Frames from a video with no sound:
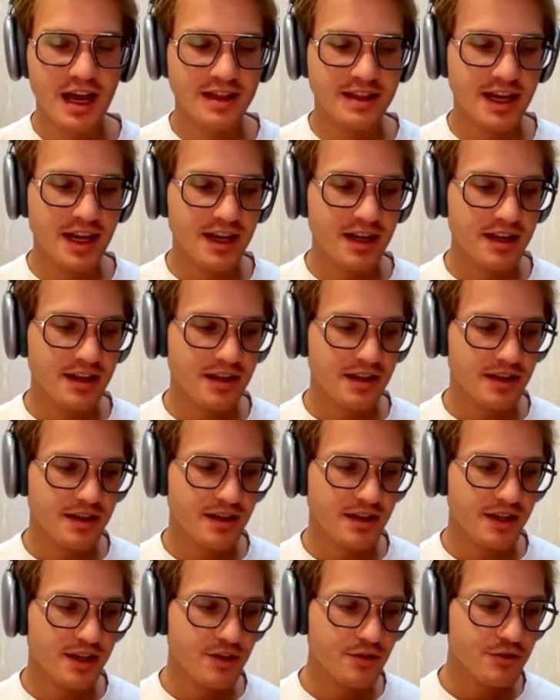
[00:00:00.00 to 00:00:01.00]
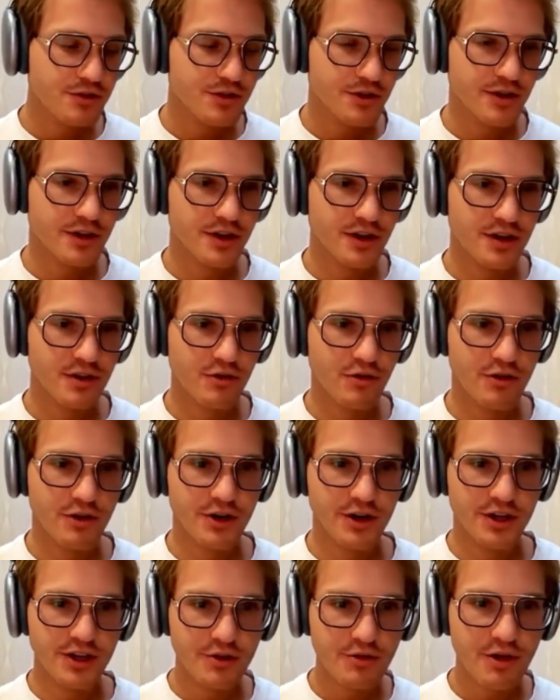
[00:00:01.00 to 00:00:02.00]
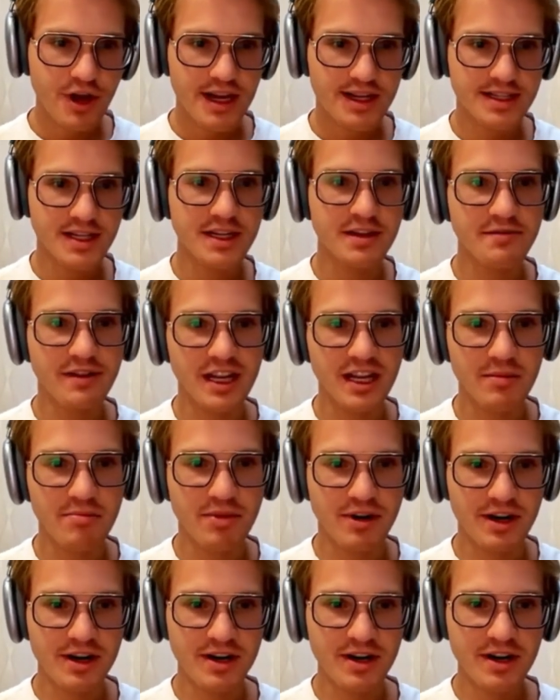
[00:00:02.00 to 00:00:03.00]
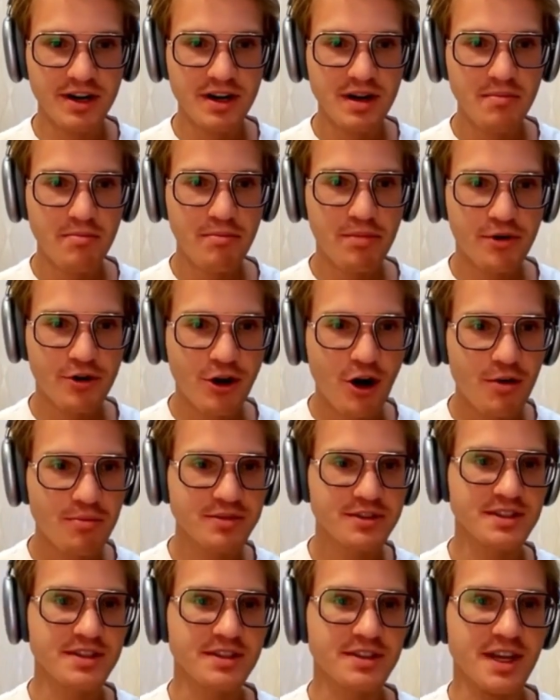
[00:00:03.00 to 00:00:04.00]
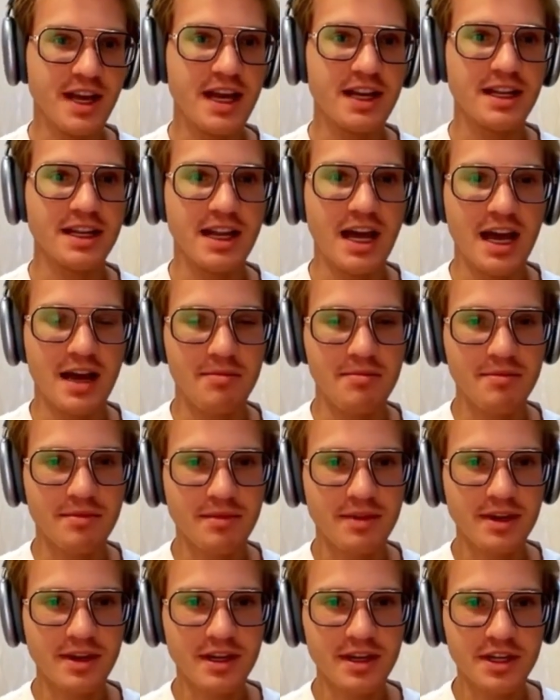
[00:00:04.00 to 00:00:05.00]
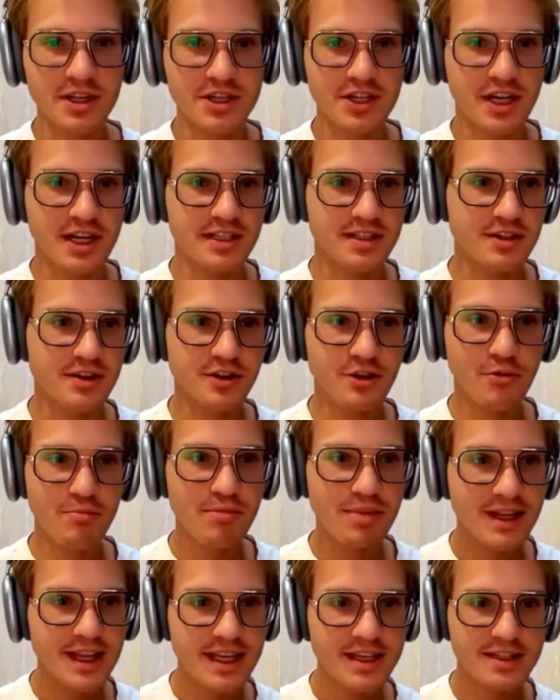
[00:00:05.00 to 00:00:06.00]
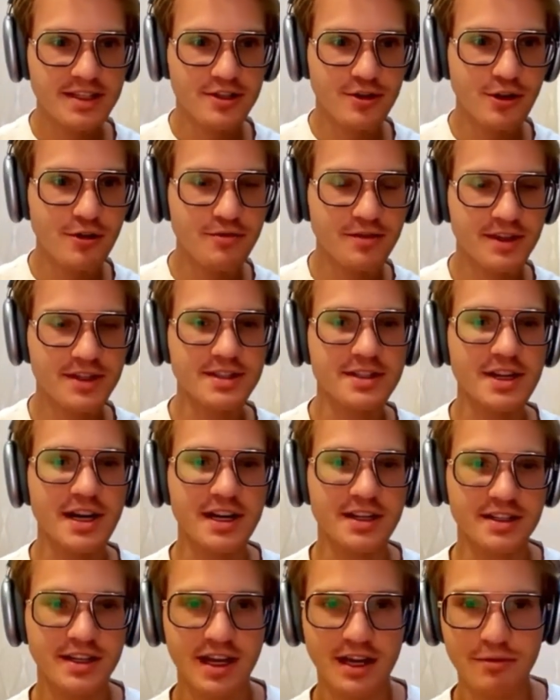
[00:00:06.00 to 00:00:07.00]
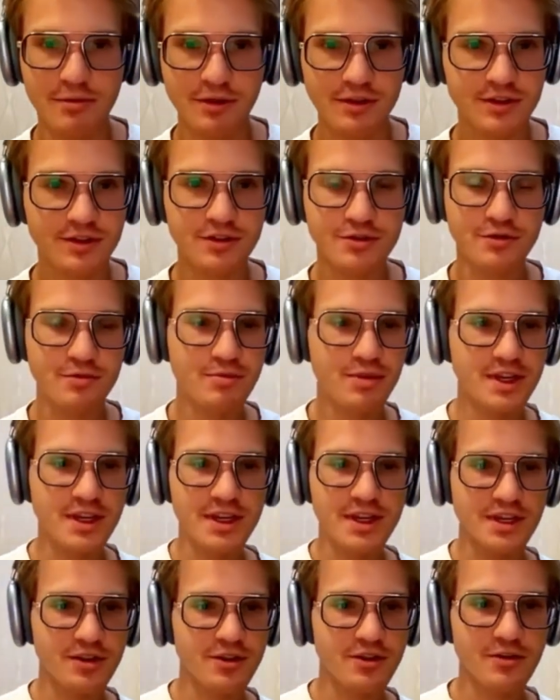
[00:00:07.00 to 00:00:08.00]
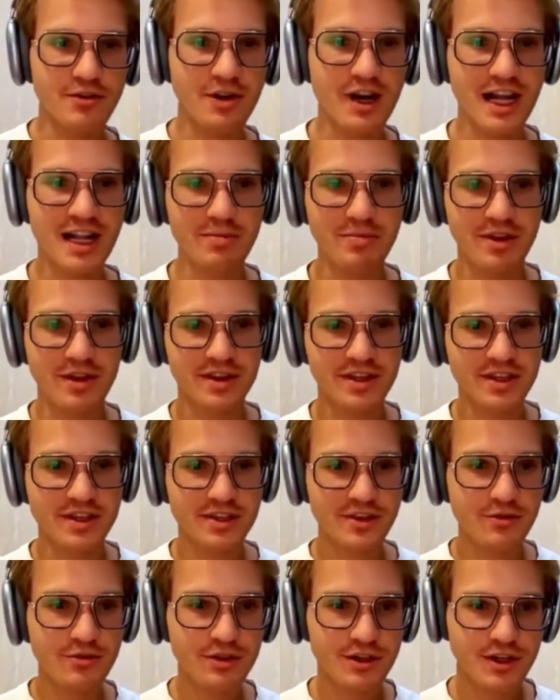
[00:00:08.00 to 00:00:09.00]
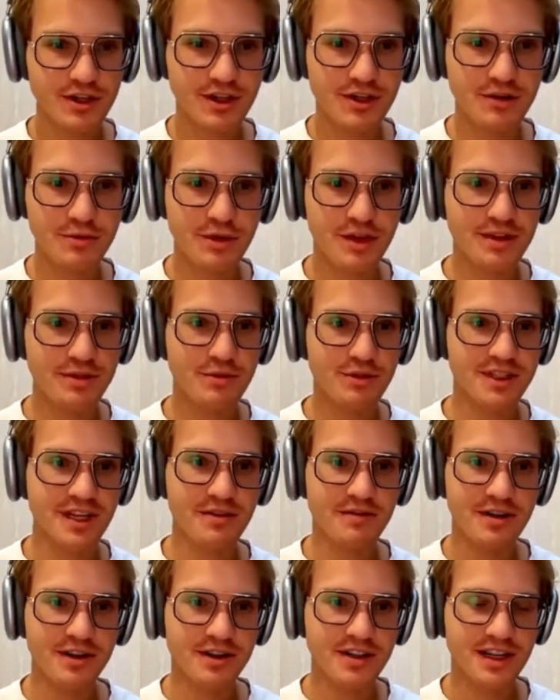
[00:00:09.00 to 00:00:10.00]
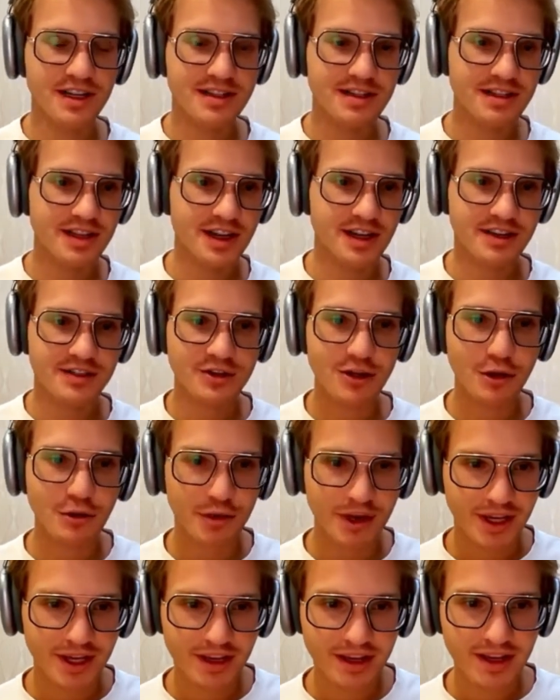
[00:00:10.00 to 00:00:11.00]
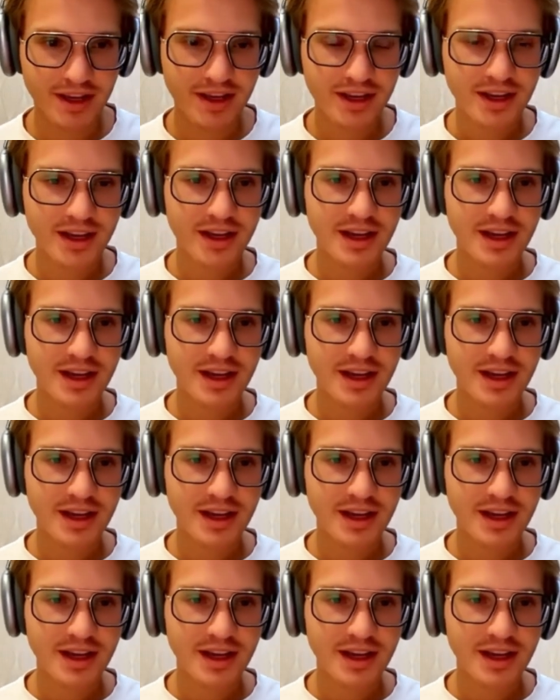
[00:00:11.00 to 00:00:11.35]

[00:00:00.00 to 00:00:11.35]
And then the user or you as a developer prompt the LLM, just, please solve this task. I want to be, helping this user with whatever task they are solving.